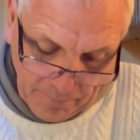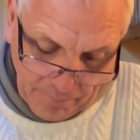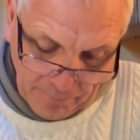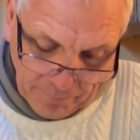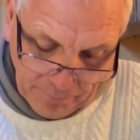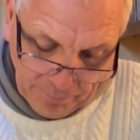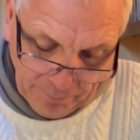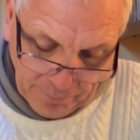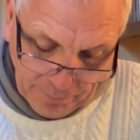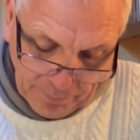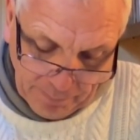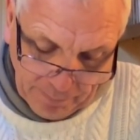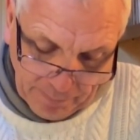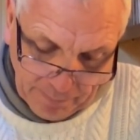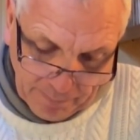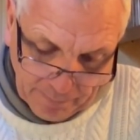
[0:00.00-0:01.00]

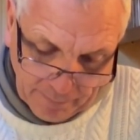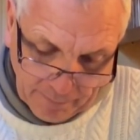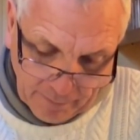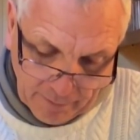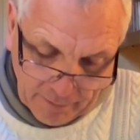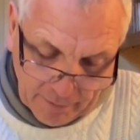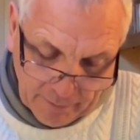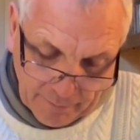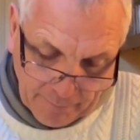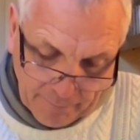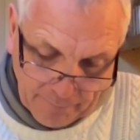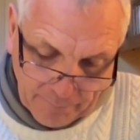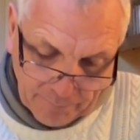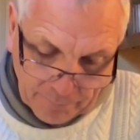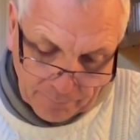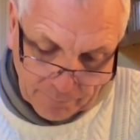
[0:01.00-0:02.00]

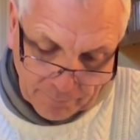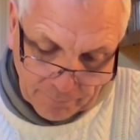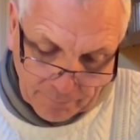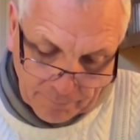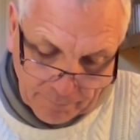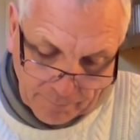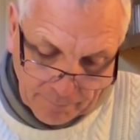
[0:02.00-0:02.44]
[no speech]